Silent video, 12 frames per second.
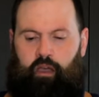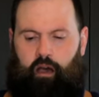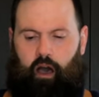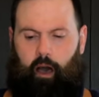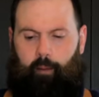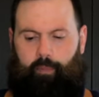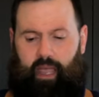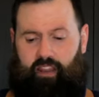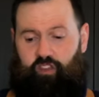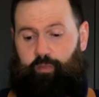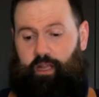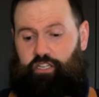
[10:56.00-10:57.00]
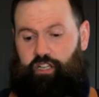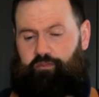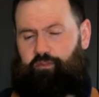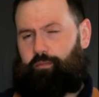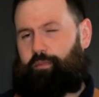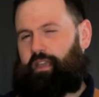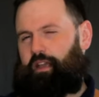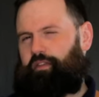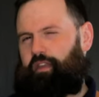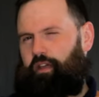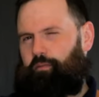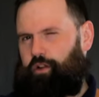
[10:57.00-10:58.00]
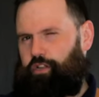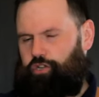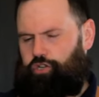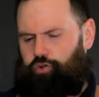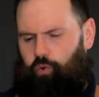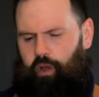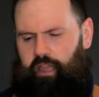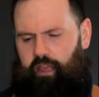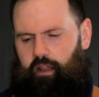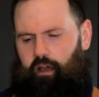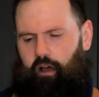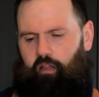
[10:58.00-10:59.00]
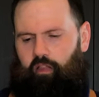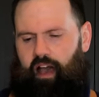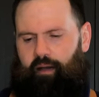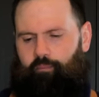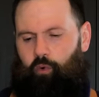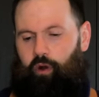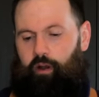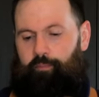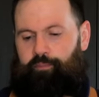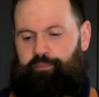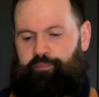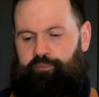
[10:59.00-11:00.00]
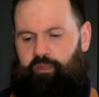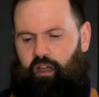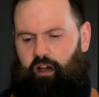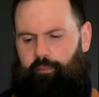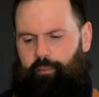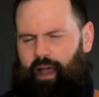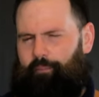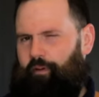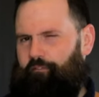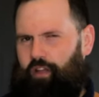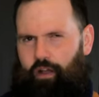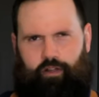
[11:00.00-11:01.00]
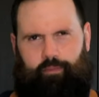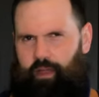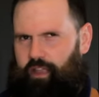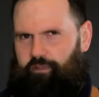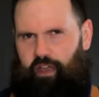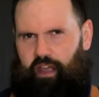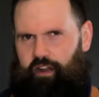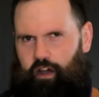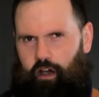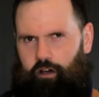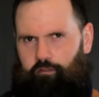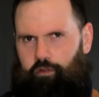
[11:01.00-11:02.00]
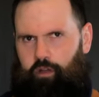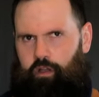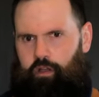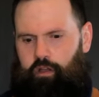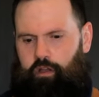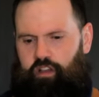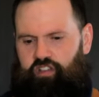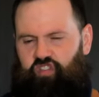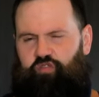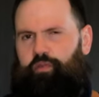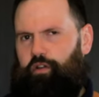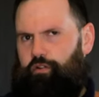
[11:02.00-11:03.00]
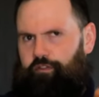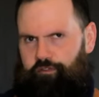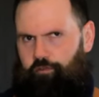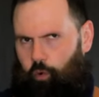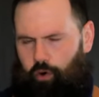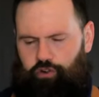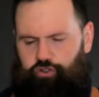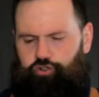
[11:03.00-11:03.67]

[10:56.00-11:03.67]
And especially for me, I think I would enjoy it a lot more. I'm a very big fan of spirit forward